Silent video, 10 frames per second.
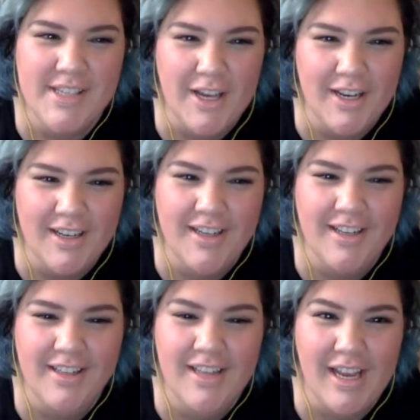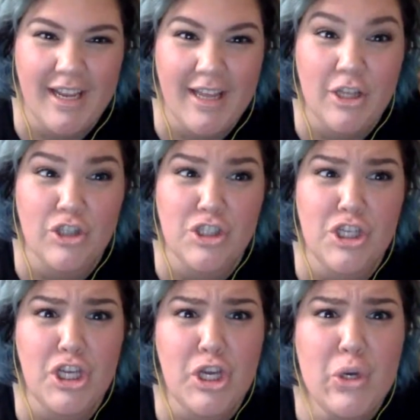on, like, and there's
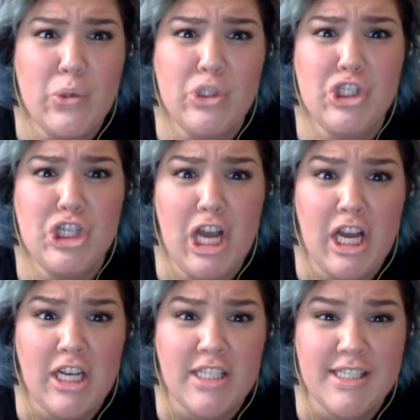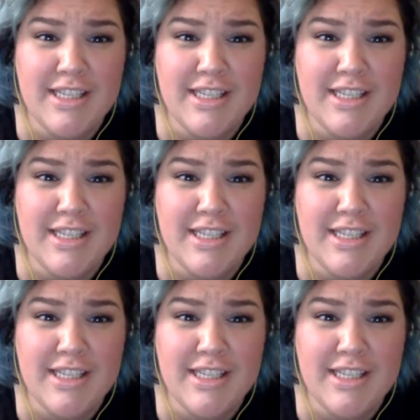huge chunks.